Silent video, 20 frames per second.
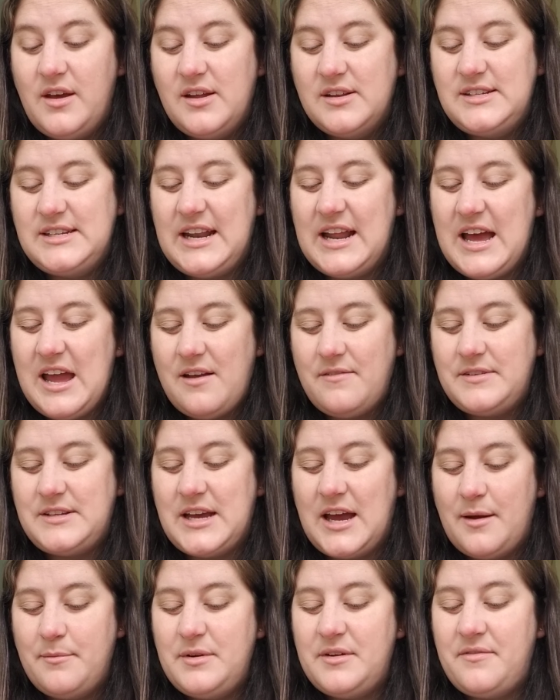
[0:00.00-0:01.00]
Did I have
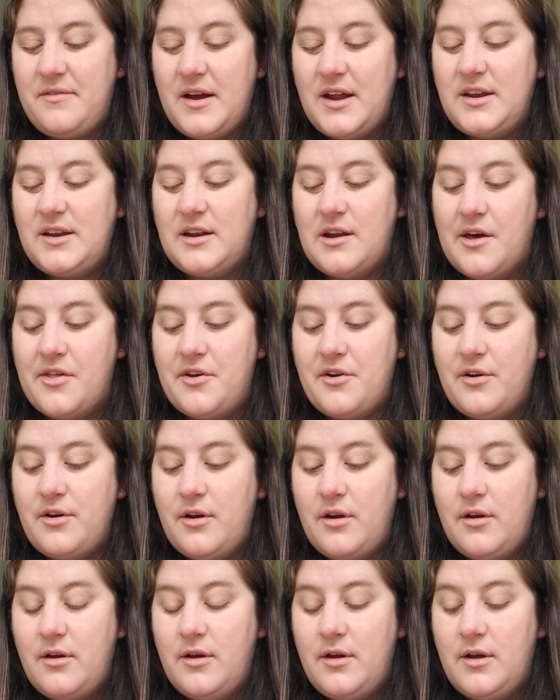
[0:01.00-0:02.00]
time to find another?
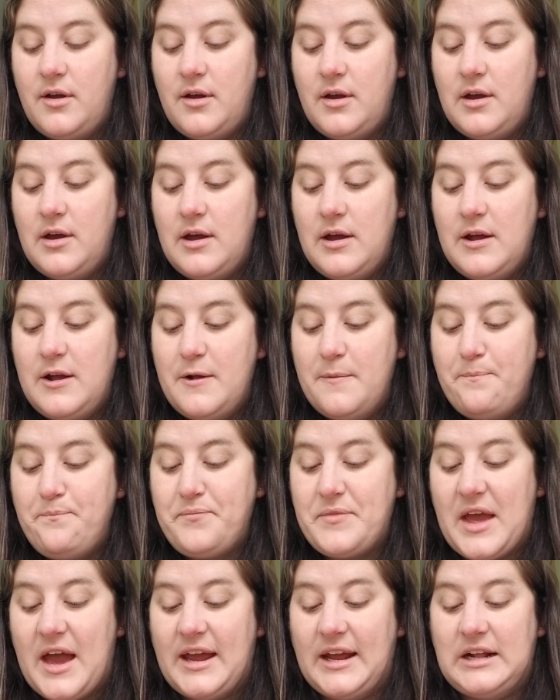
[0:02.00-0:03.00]

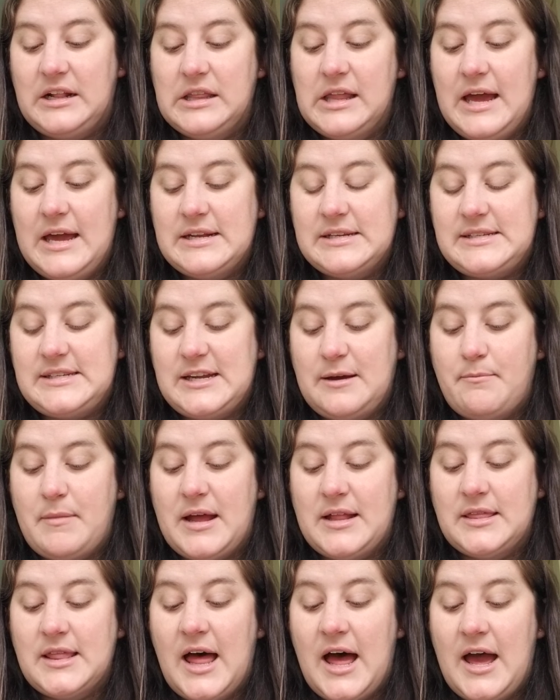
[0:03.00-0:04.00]
I glanced at
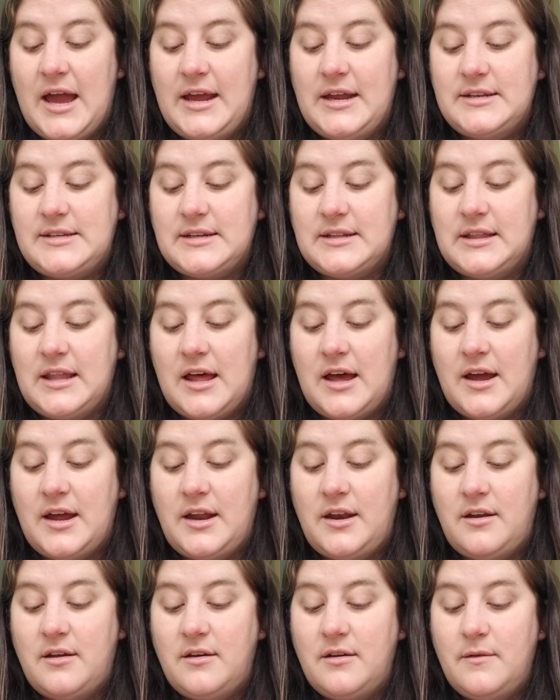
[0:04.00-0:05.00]
my light
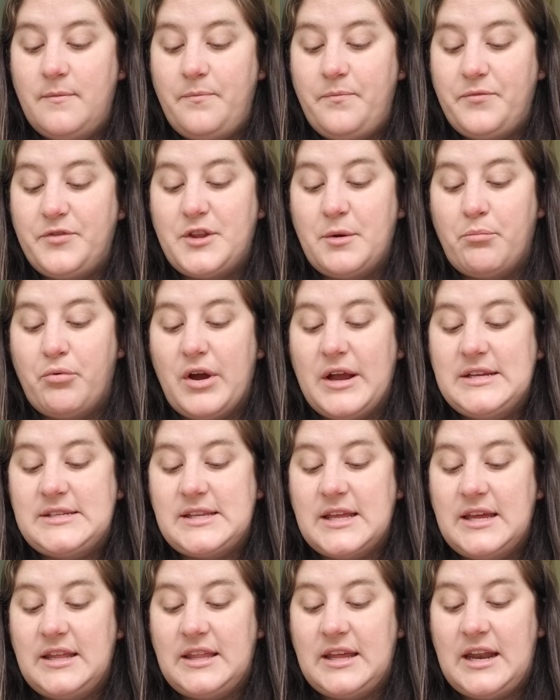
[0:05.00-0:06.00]
line. The
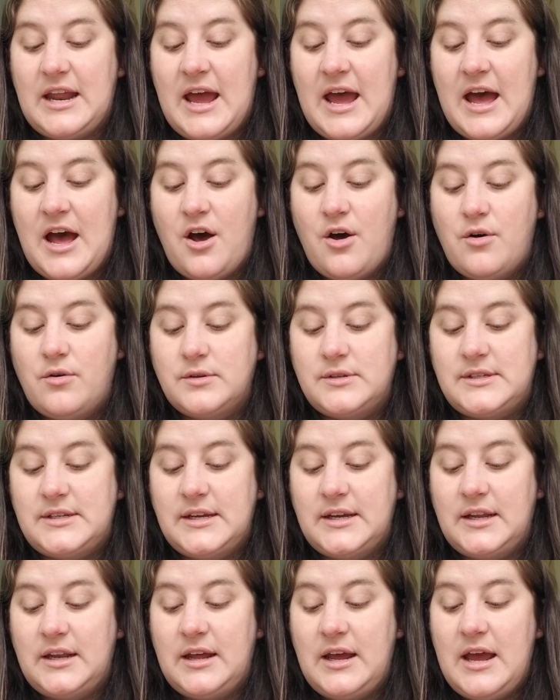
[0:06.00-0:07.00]
bracelet that housed
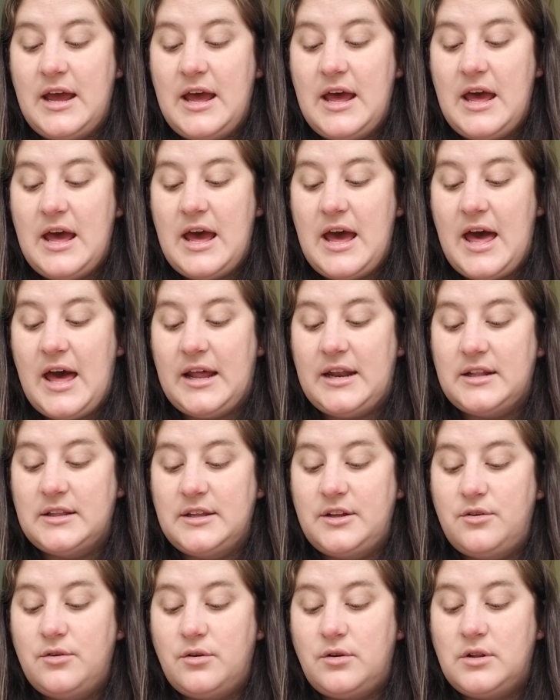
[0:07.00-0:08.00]
it had a
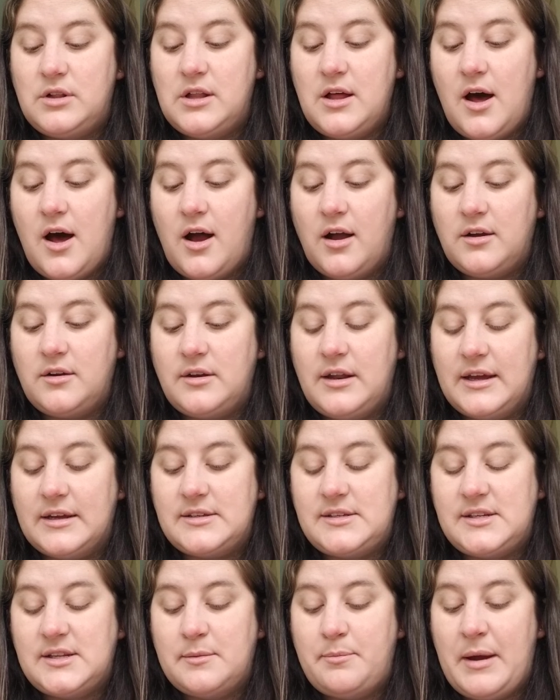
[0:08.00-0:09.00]
little clock
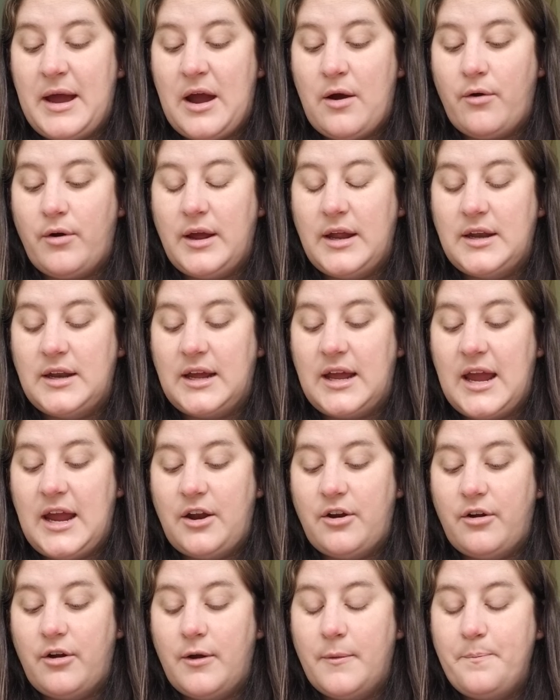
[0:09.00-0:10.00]
next to the power
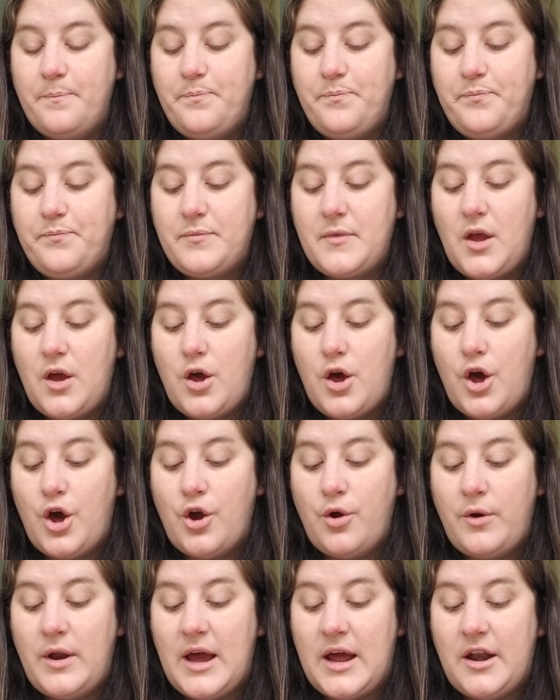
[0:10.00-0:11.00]
indicator.
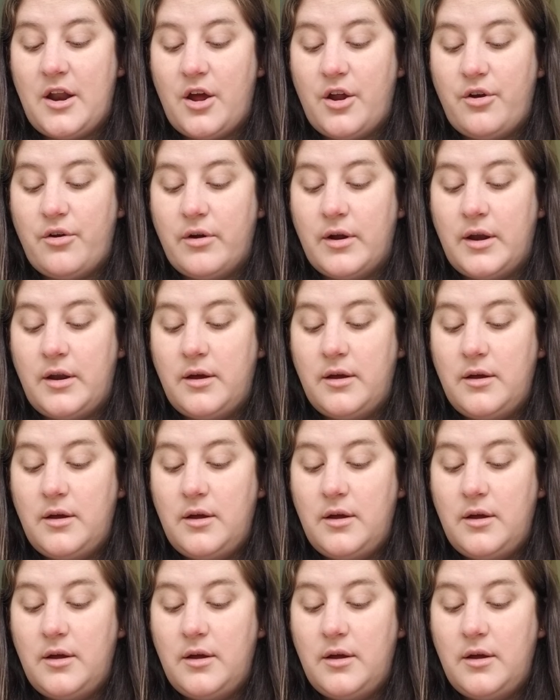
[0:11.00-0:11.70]
0900.